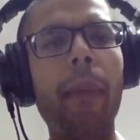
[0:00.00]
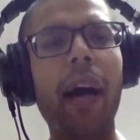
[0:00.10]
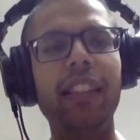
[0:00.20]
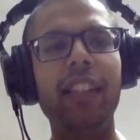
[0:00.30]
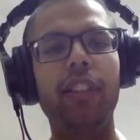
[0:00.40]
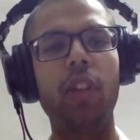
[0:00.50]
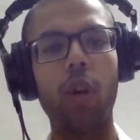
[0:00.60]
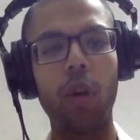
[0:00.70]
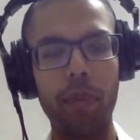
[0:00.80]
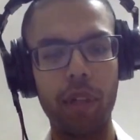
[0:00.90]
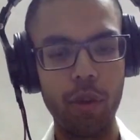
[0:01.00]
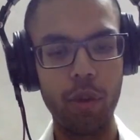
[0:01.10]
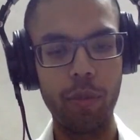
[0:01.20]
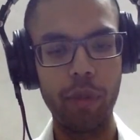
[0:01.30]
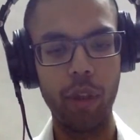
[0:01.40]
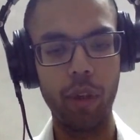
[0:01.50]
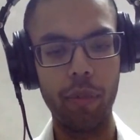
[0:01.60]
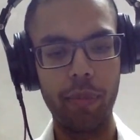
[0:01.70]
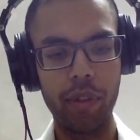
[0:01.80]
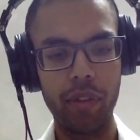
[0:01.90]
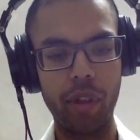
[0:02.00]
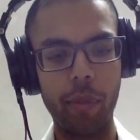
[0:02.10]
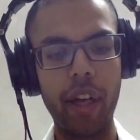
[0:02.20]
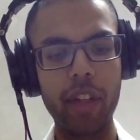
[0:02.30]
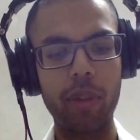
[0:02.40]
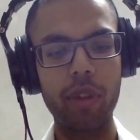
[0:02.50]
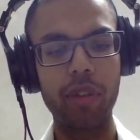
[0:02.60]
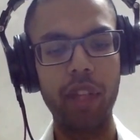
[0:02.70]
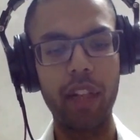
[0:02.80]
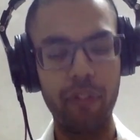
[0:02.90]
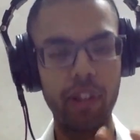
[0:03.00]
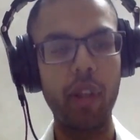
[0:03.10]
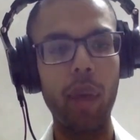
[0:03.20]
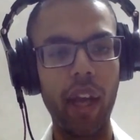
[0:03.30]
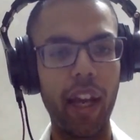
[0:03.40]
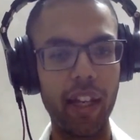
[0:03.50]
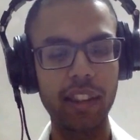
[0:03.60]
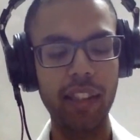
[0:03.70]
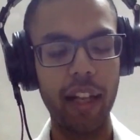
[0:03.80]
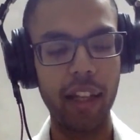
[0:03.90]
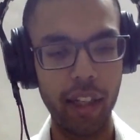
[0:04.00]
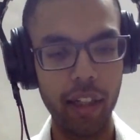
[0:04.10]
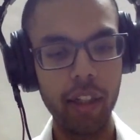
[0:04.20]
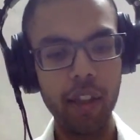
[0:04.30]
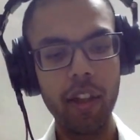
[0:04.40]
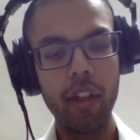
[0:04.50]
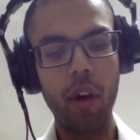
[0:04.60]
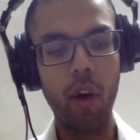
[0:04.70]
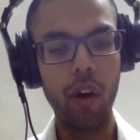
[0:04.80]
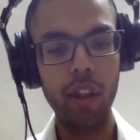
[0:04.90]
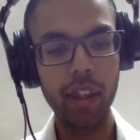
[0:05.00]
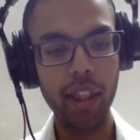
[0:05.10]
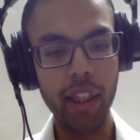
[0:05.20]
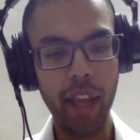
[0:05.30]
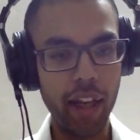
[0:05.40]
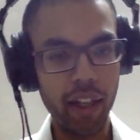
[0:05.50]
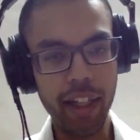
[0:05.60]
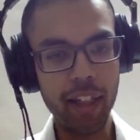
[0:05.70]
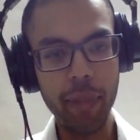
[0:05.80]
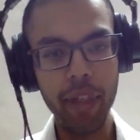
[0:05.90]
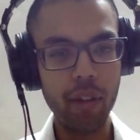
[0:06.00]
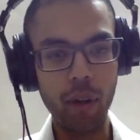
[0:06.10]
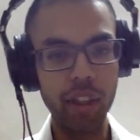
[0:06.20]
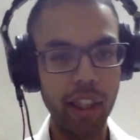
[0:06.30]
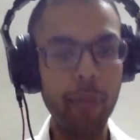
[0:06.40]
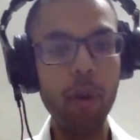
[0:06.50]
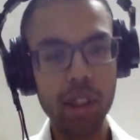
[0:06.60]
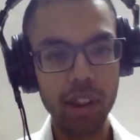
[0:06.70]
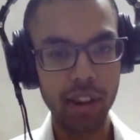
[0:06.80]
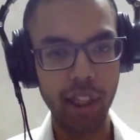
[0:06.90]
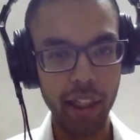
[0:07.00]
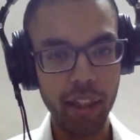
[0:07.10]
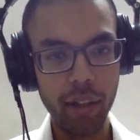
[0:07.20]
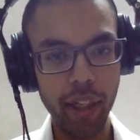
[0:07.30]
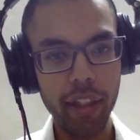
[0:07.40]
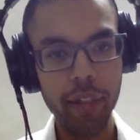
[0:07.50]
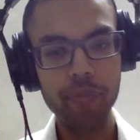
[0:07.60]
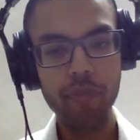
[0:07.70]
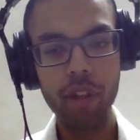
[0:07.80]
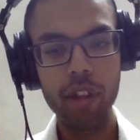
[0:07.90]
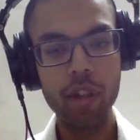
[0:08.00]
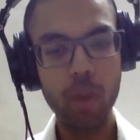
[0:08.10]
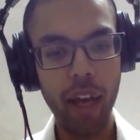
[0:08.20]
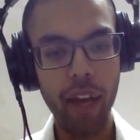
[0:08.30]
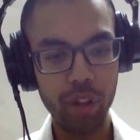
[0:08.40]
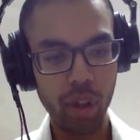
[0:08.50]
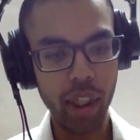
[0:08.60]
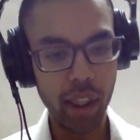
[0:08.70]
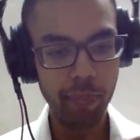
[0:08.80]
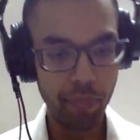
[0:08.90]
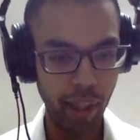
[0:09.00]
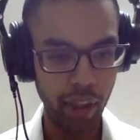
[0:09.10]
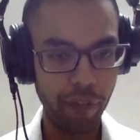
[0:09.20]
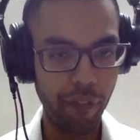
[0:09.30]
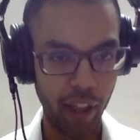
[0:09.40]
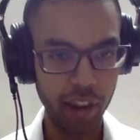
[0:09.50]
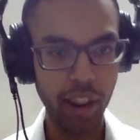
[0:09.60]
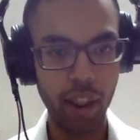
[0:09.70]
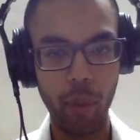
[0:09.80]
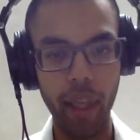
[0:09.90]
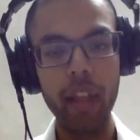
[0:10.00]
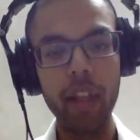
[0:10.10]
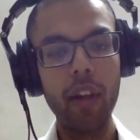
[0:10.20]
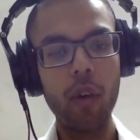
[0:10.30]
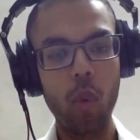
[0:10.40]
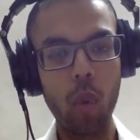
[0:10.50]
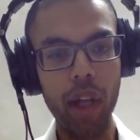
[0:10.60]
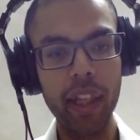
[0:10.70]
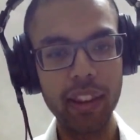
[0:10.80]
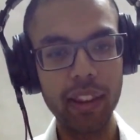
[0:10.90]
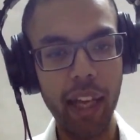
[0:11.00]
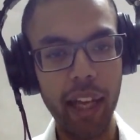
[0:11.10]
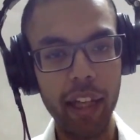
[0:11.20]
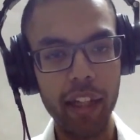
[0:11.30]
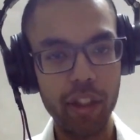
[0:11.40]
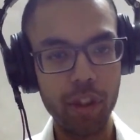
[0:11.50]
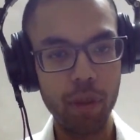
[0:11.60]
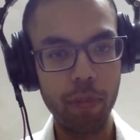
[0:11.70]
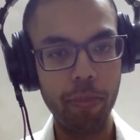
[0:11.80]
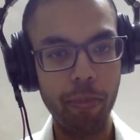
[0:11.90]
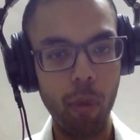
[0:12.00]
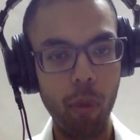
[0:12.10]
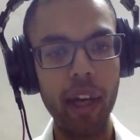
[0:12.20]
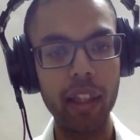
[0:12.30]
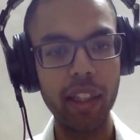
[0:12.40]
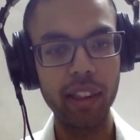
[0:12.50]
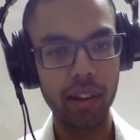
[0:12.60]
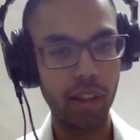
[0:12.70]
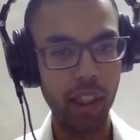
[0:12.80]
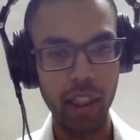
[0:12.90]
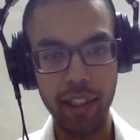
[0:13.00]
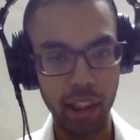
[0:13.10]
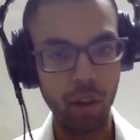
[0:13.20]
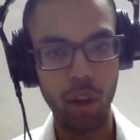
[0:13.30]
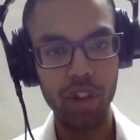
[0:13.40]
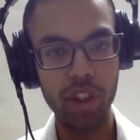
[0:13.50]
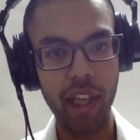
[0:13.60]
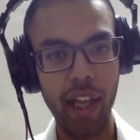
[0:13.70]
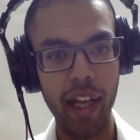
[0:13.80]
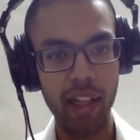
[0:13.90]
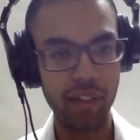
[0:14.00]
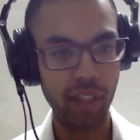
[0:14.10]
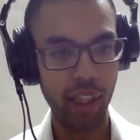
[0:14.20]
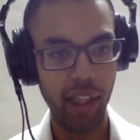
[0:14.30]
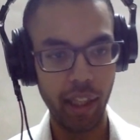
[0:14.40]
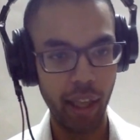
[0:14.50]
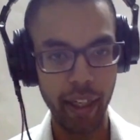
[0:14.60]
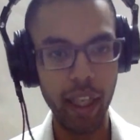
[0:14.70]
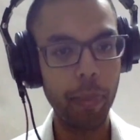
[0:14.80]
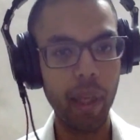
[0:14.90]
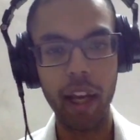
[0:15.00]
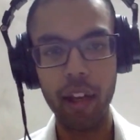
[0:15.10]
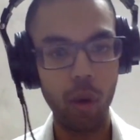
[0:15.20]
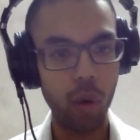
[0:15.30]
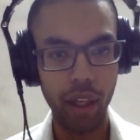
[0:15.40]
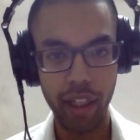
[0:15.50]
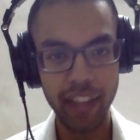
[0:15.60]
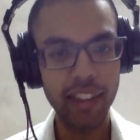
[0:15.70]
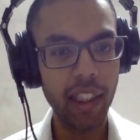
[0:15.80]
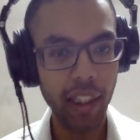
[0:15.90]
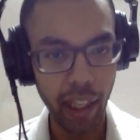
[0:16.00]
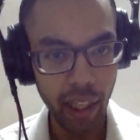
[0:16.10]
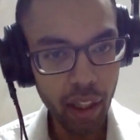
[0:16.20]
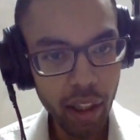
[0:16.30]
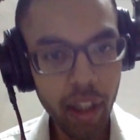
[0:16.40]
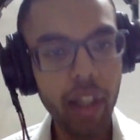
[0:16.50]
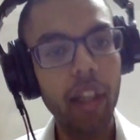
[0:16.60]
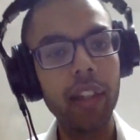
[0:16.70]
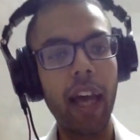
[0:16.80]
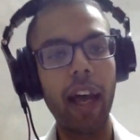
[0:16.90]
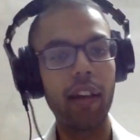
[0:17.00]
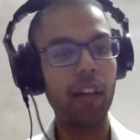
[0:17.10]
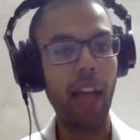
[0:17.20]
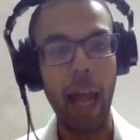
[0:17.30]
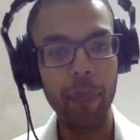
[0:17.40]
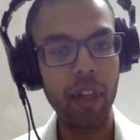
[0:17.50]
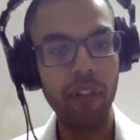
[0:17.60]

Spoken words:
I see. So to summarize what you said, the way I understand it, on the entertainment, on the emotion side, right? You have three like fronts in a way. One is that you provide the technology as an API or an SDK that app